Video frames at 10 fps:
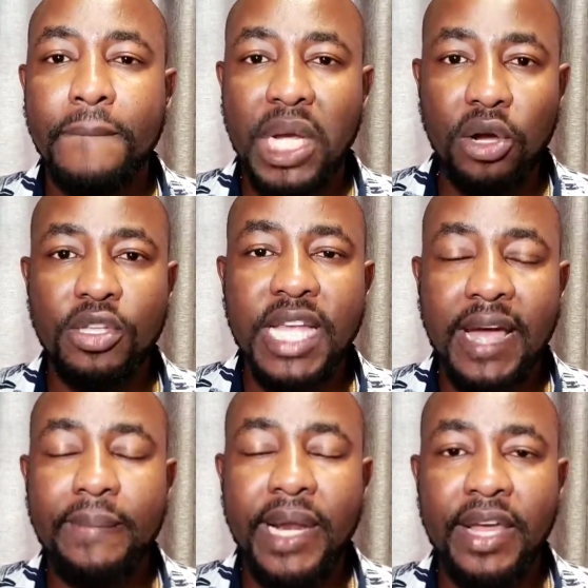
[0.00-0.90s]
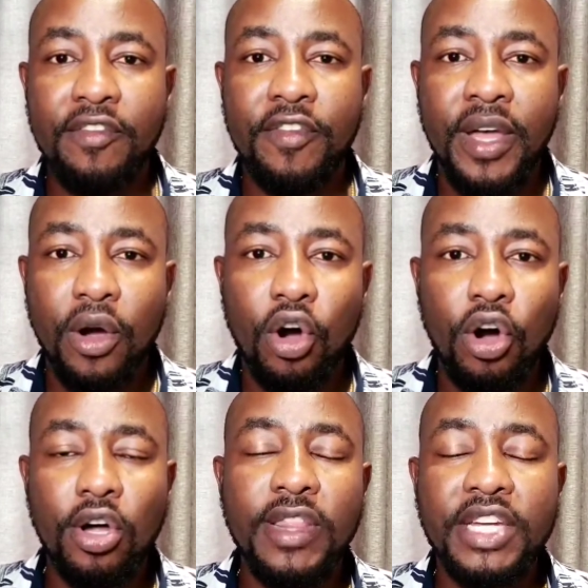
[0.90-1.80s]
because I believe
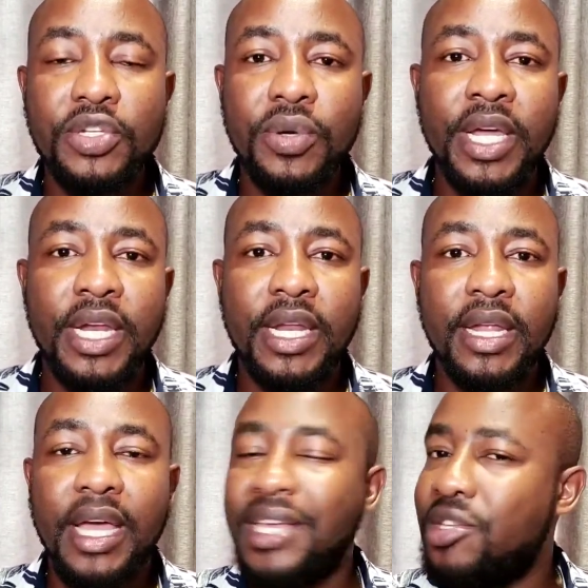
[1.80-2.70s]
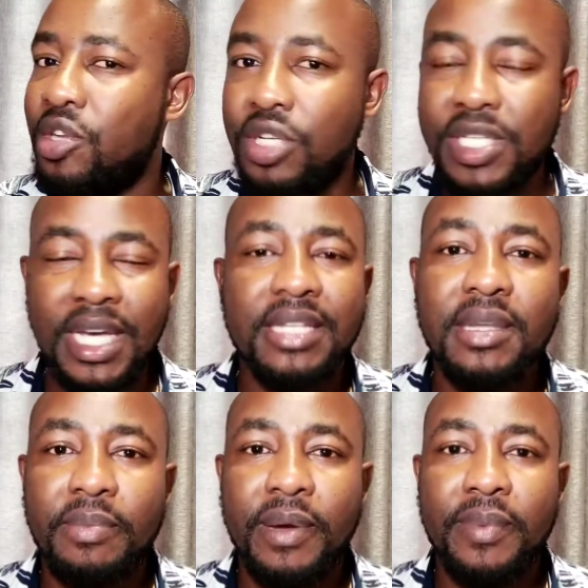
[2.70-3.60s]
all that you need is not just
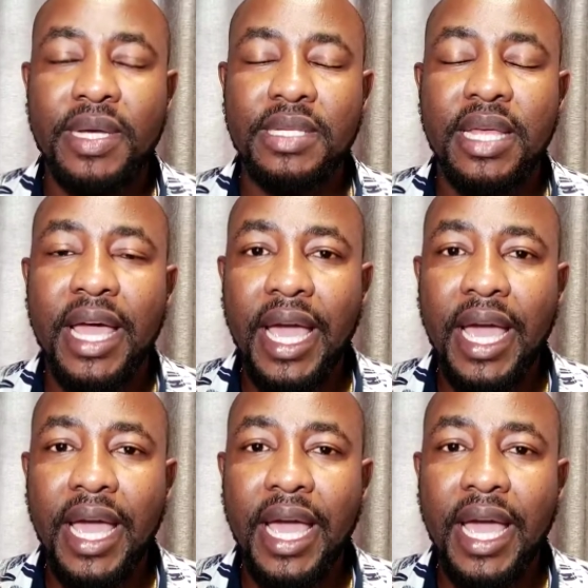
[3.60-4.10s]
the papers.